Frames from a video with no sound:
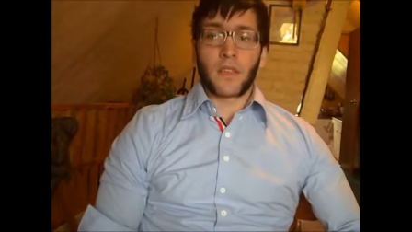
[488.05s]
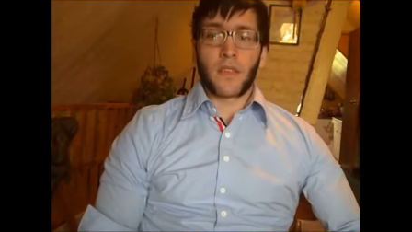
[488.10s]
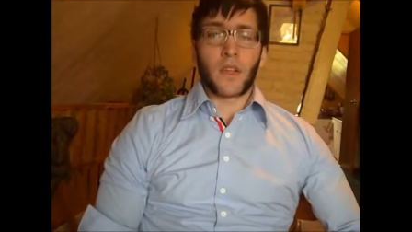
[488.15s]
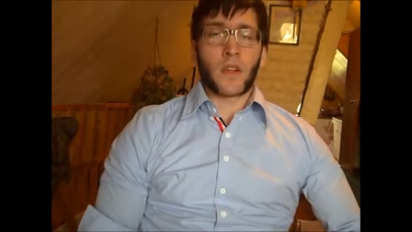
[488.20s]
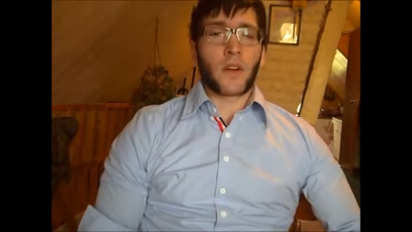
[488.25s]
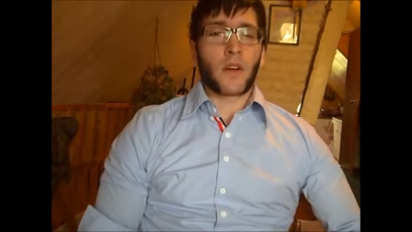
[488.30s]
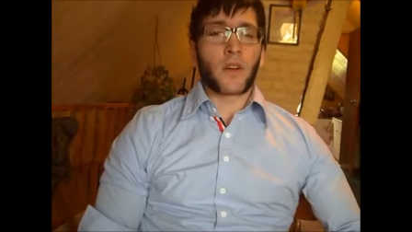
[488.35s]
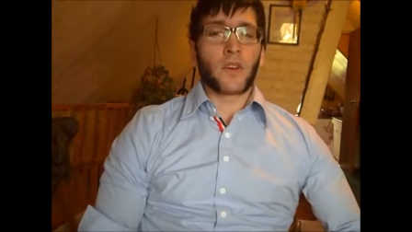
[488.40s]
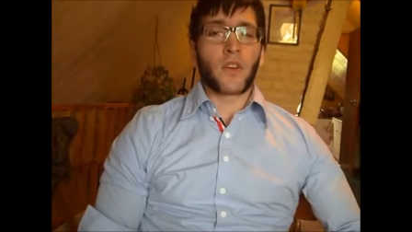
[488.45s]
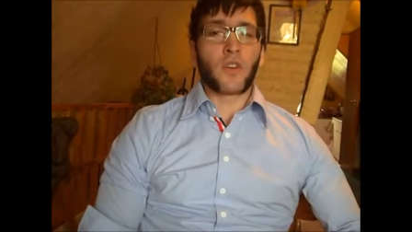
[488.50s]

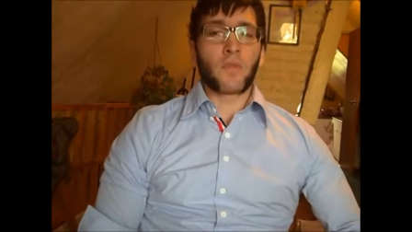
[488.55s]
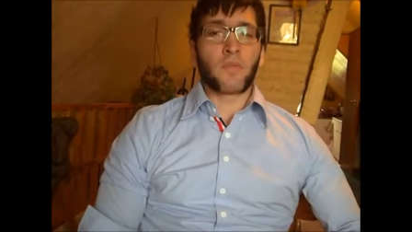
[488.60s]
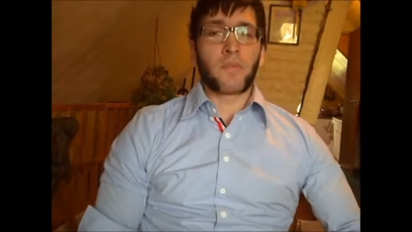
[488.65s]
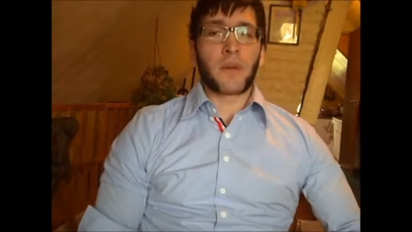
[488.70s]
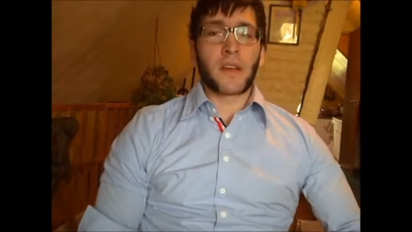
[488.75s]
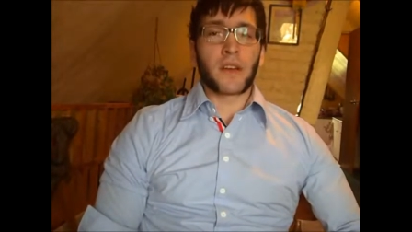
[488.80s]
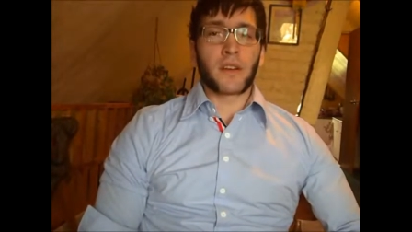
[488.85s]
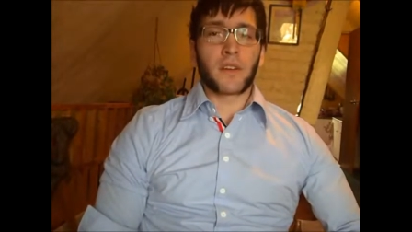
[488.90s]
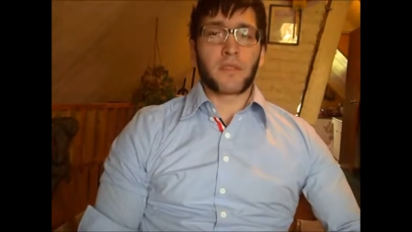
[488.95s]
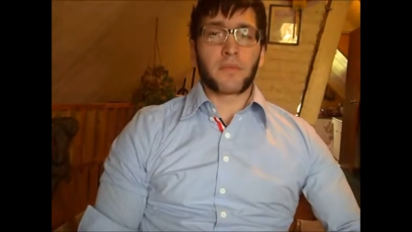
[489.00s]
There are no
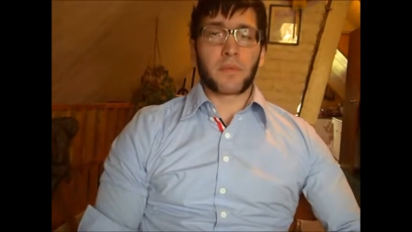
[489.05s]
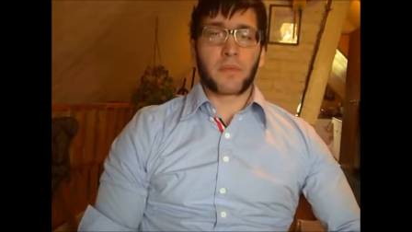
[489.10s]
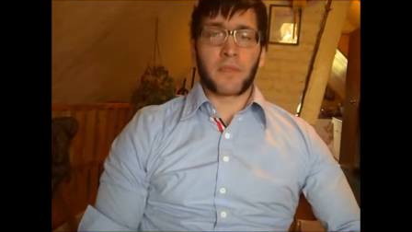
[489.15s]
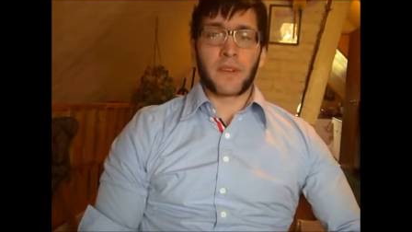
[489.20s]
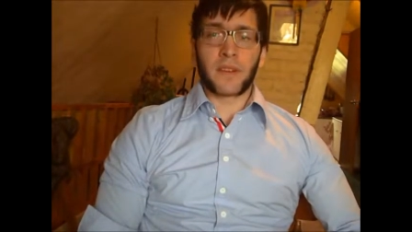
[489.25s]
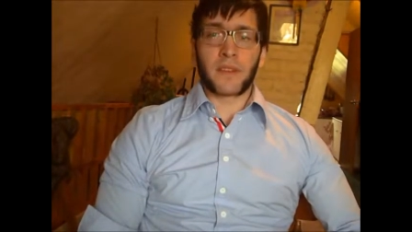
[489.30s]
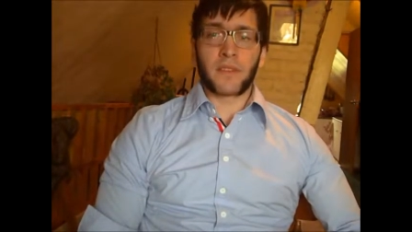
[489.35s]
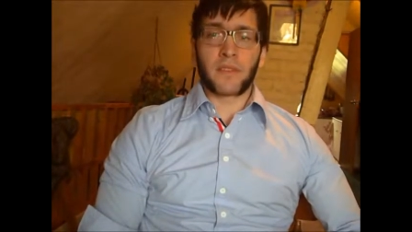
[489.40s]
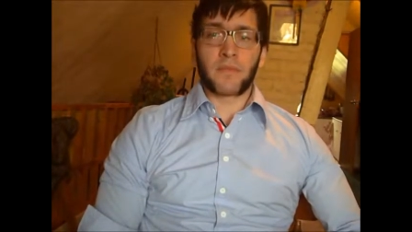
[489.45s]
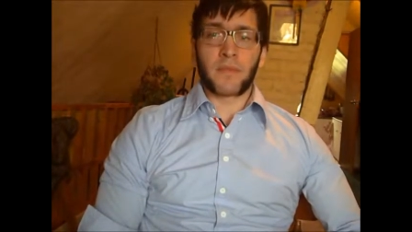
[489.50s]
better
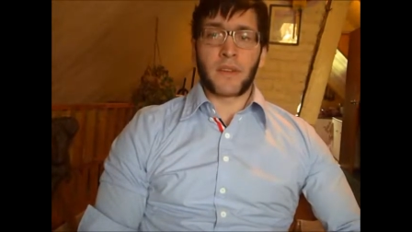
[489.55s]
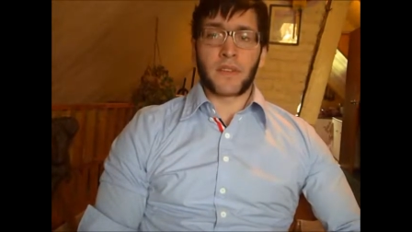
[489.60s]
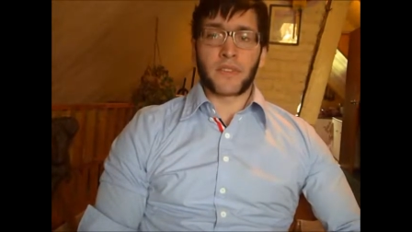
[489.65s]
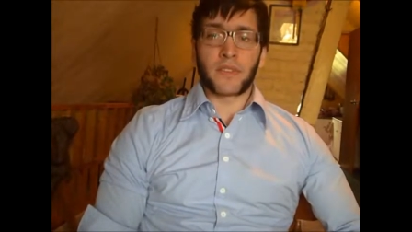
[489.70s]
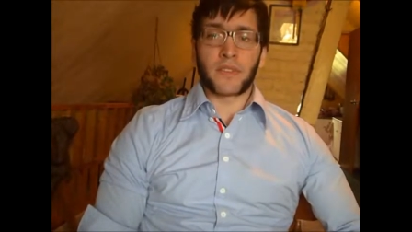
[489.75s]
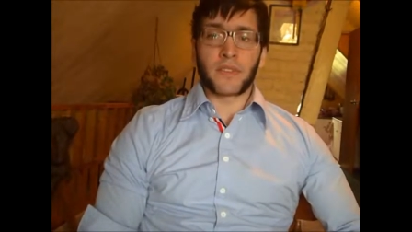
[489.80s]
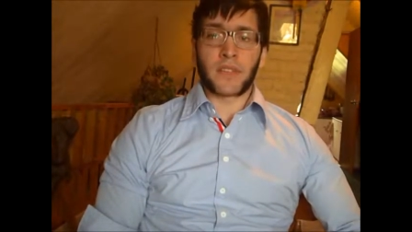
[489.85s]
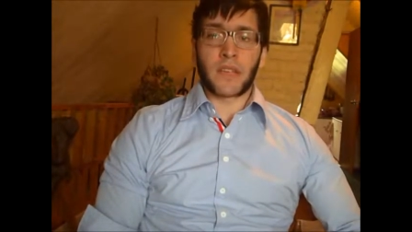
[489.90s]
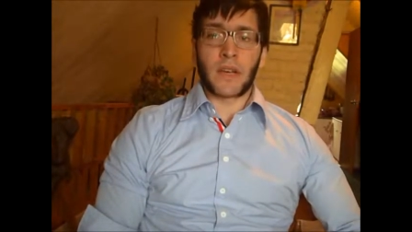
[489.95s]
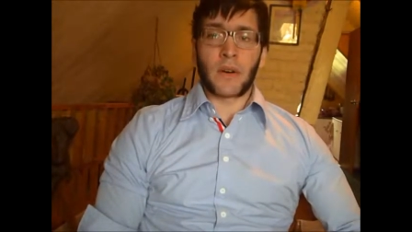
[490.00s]
preventative
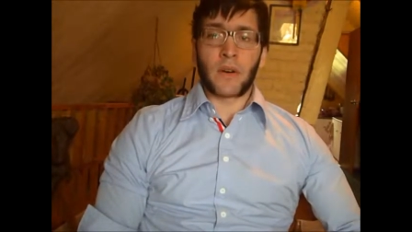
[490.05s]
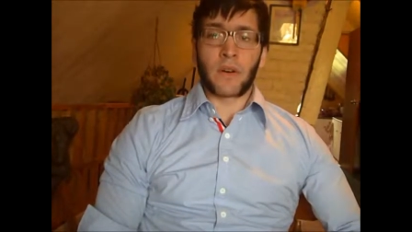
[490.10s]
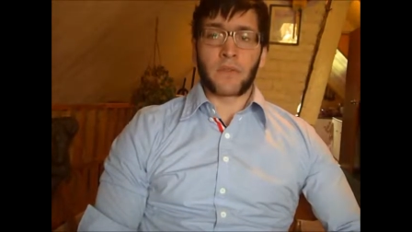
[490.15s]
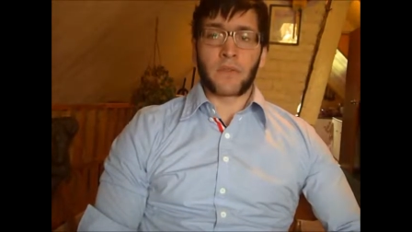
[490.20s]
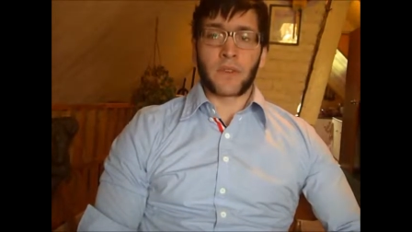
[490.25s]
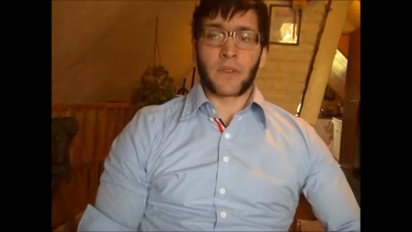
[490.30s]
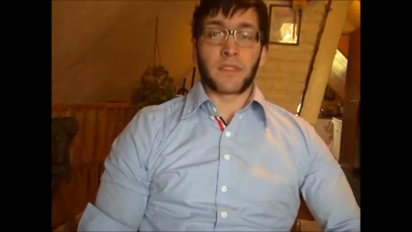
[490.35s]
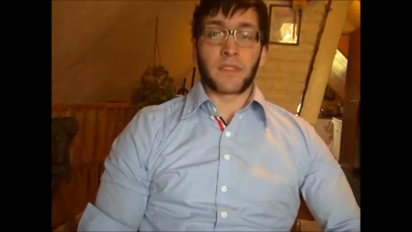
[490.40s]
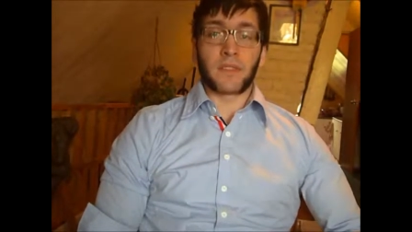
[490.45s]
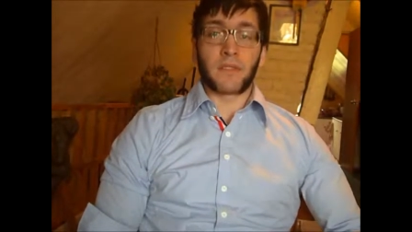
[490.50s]
measures,
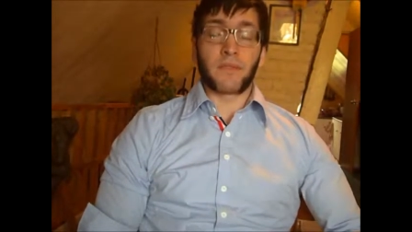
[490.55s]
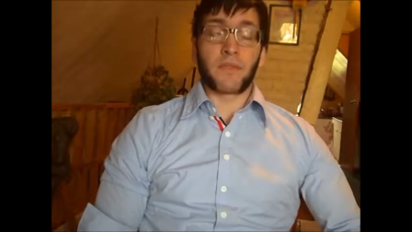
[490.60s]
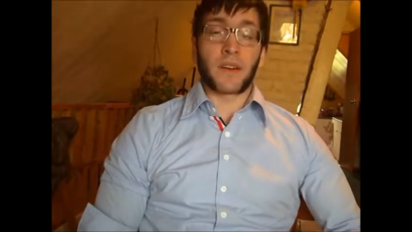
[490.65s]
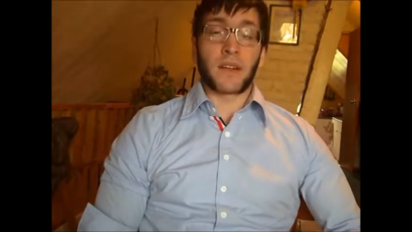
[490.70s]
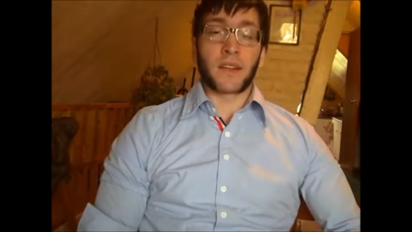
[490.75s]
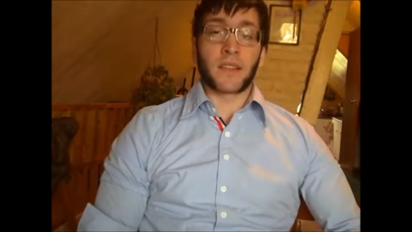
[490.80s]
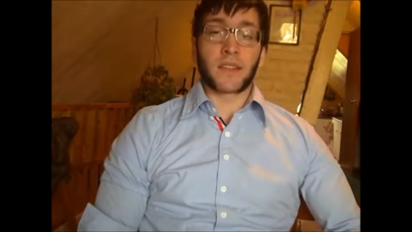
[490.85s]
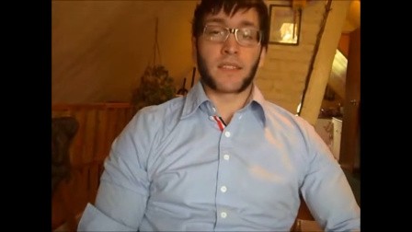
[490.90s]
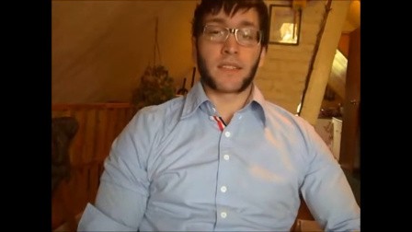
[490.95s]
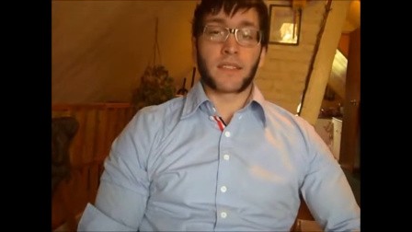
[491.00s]
however, than
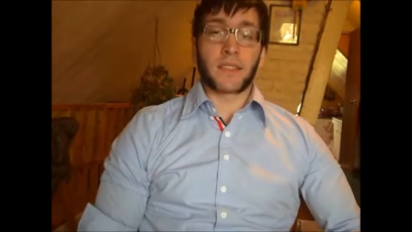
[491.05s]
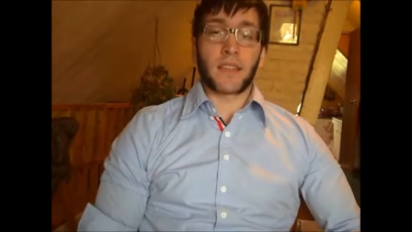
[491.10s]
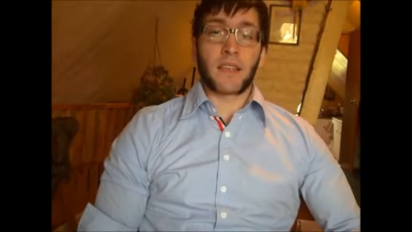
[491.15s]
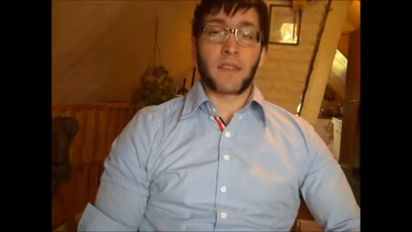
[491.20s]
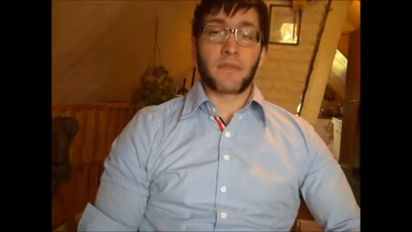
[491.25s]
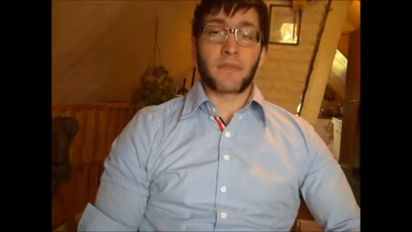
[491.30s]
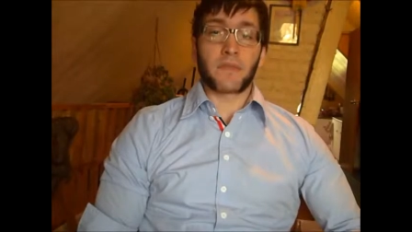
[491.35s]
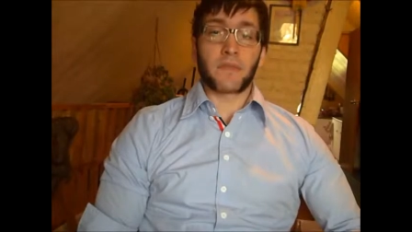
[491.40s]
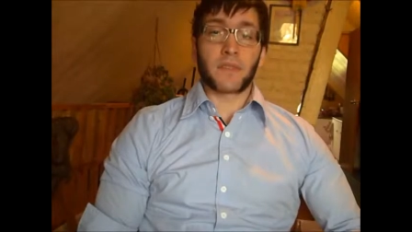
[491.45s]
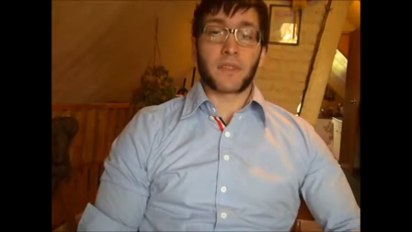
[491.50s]
finding a
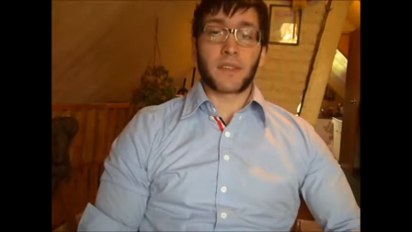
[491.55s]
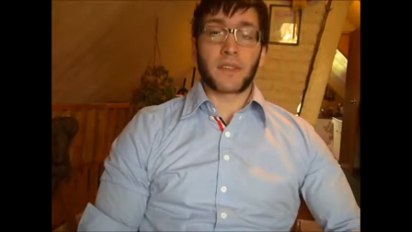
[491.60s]
safe,